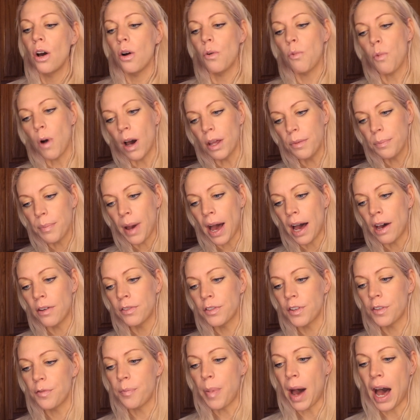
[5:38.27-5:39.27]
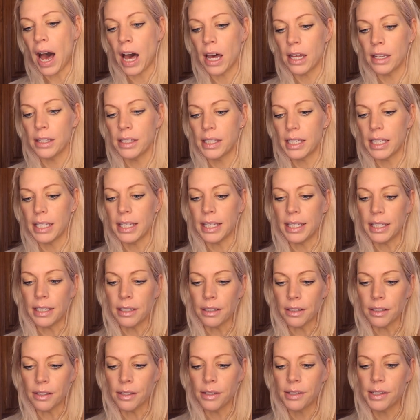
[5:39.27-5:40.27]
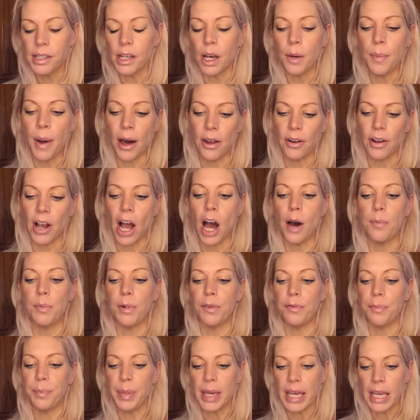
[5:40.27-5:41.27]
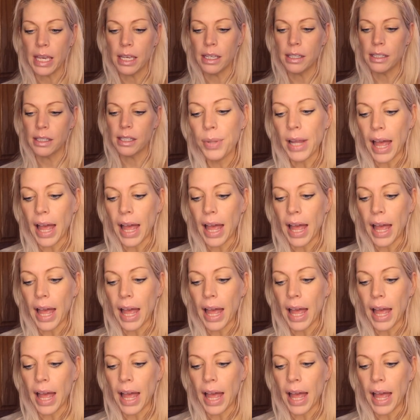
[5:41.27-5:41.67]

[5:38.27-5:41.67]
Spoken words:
1 pound of pods yields about a cup of peas.